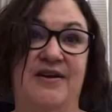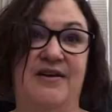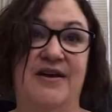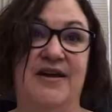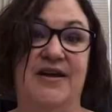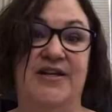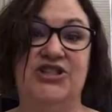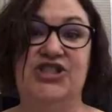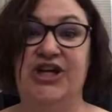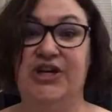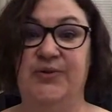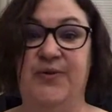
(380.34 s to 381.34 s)
in
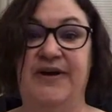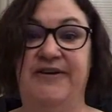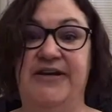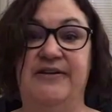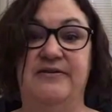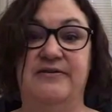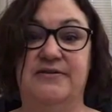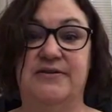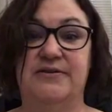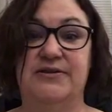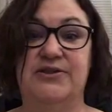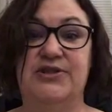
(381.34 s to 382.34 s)
January,
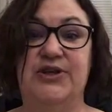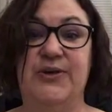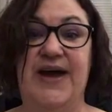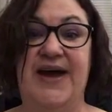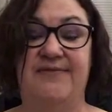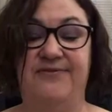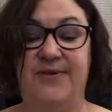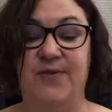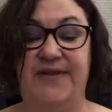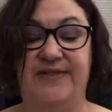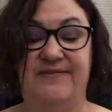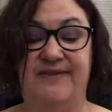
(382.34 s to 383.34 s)
so you have from when
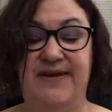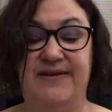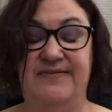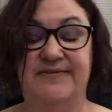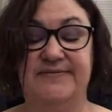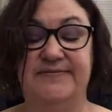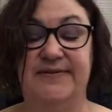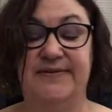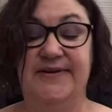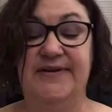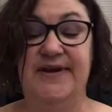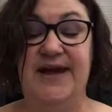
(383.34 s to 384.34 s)
the
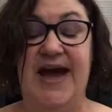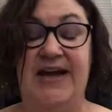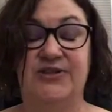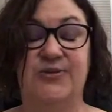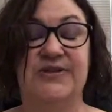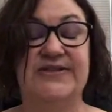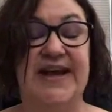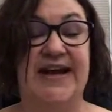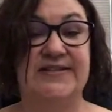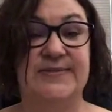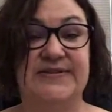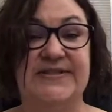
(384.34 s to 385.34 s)
actual tax
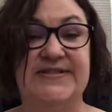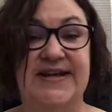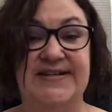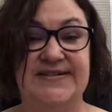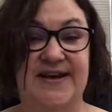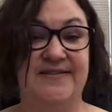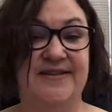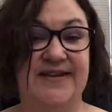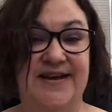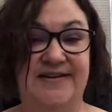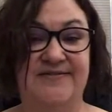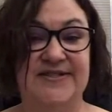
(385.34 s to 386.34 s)
bills are sent out the
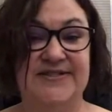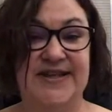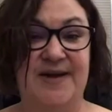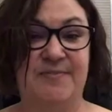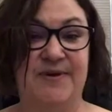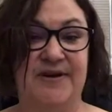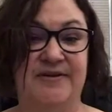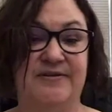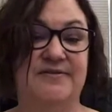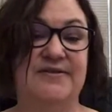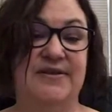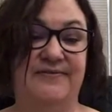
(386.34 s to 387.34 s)
end of December
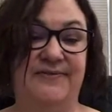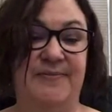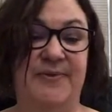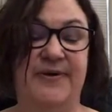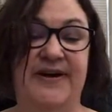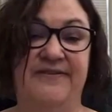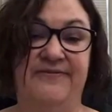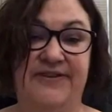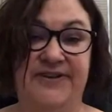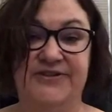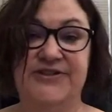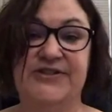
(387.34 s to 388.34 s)
till February
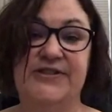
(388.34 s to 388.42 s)
first.